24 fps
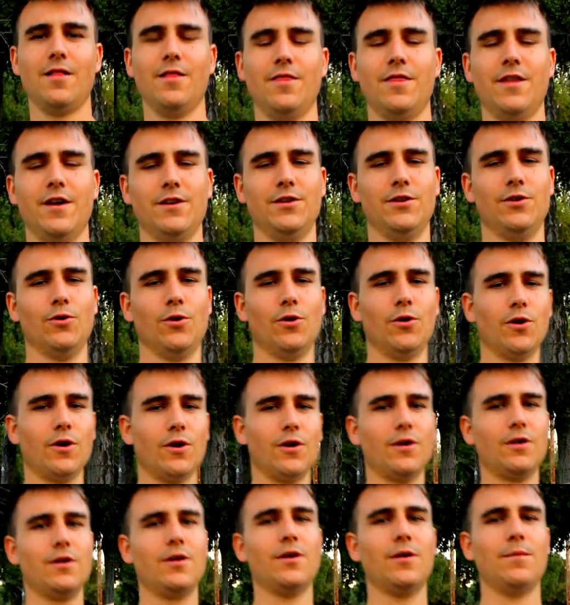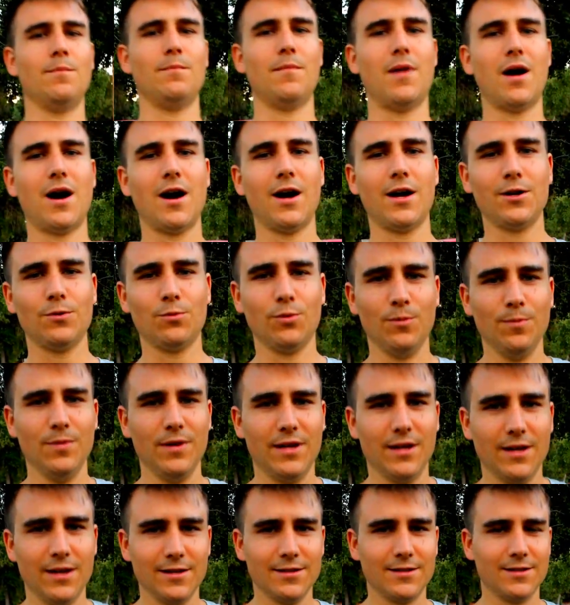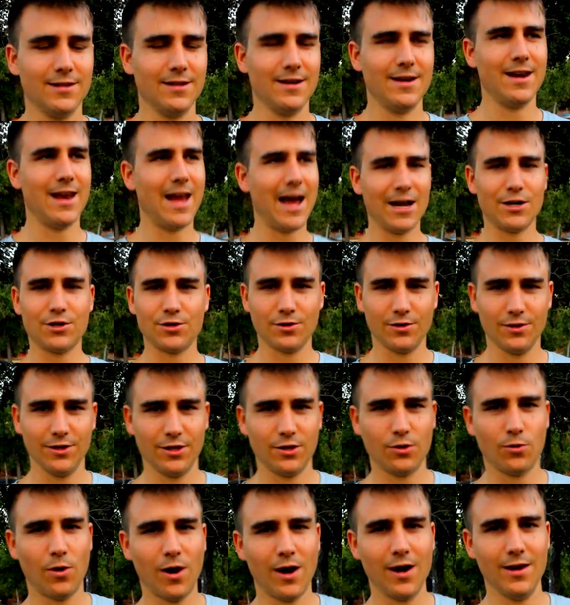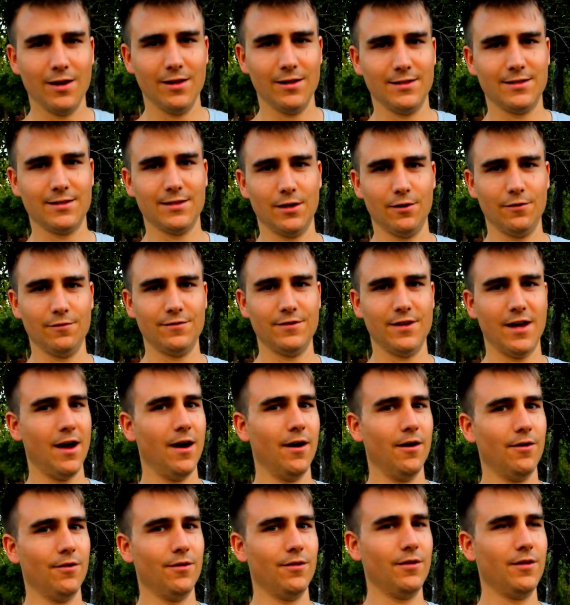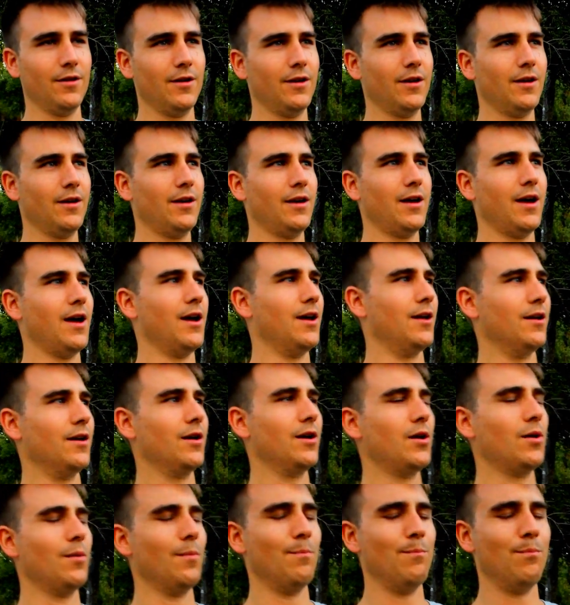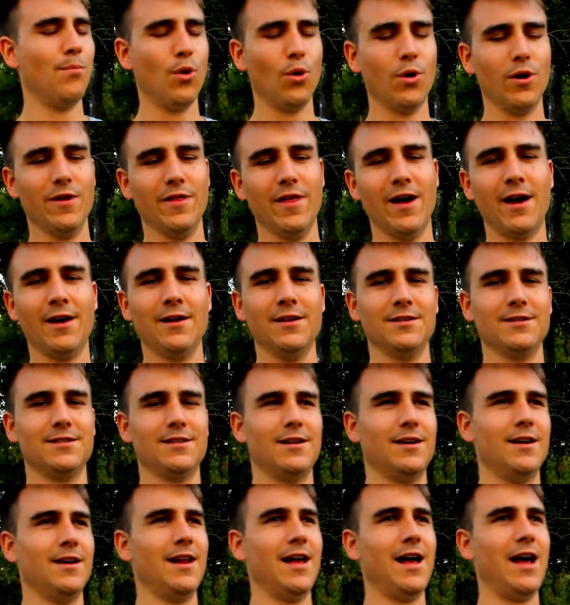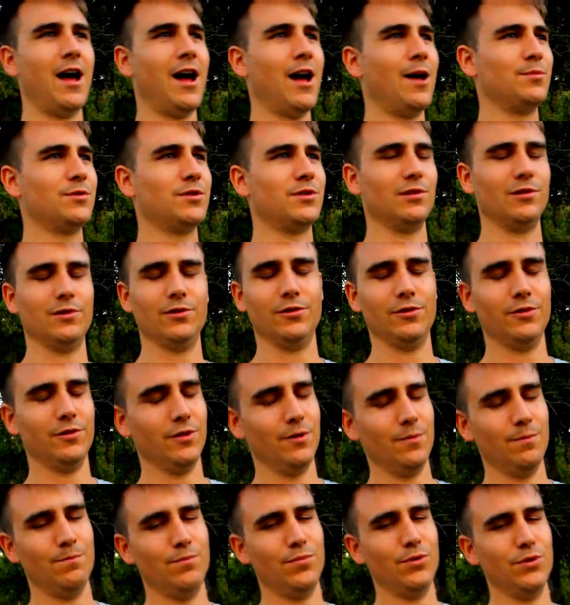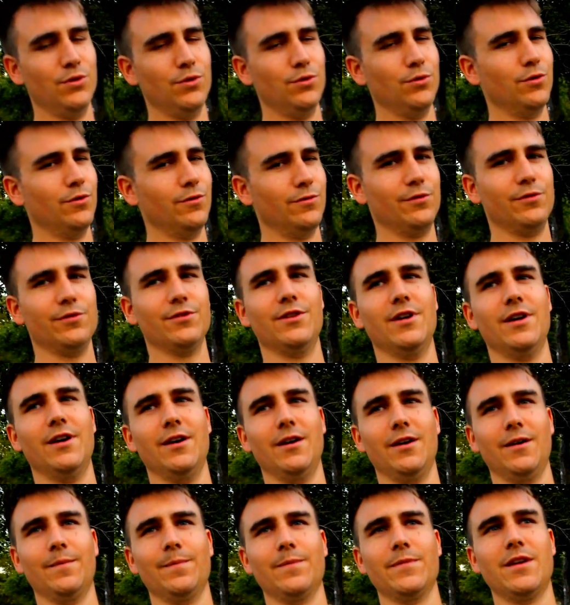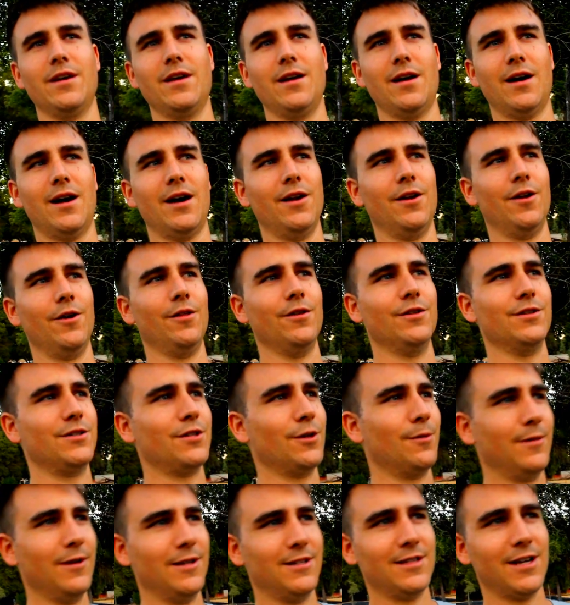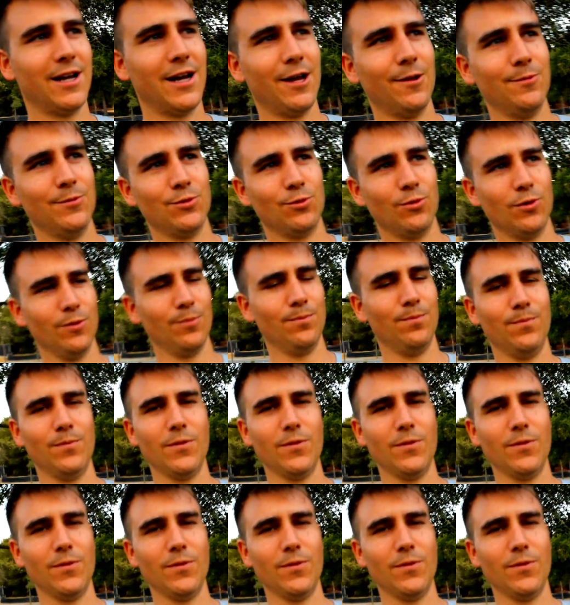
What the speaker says: then your mind will begin to naturally quiet itself down. And boy, that is an absolutely beautiful thing. I know there's so many times where,